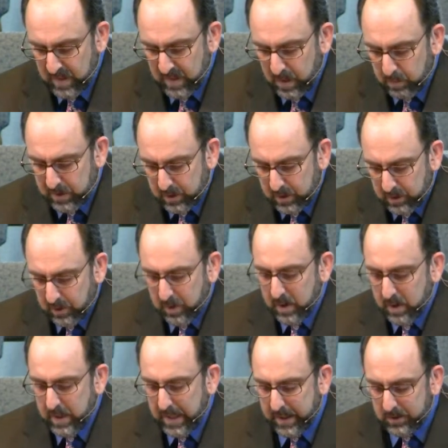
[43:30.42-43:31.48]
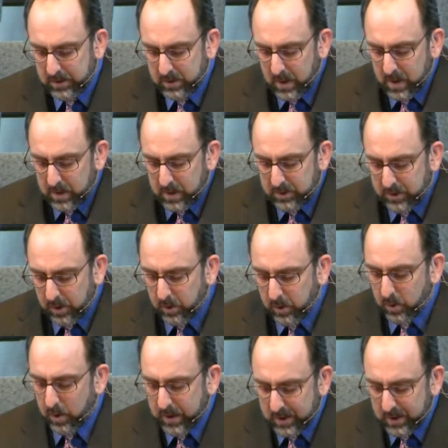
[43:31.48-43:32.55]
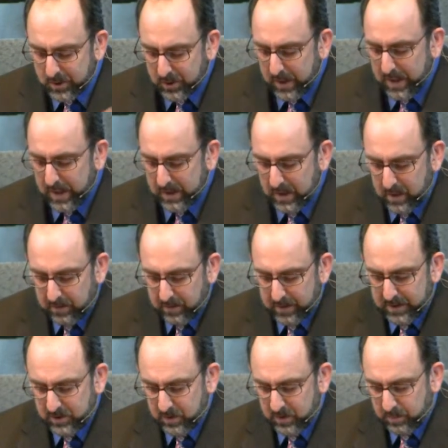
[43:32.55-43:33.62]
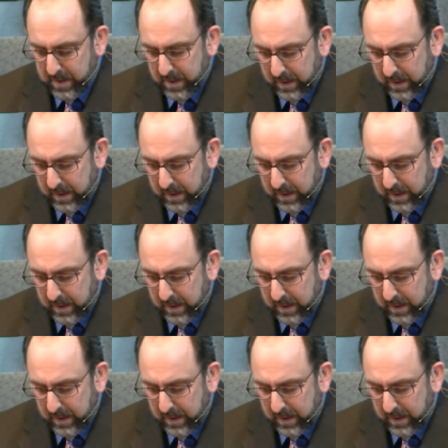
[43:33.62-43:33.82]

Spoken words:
But the Lord has so orchestrated the events of my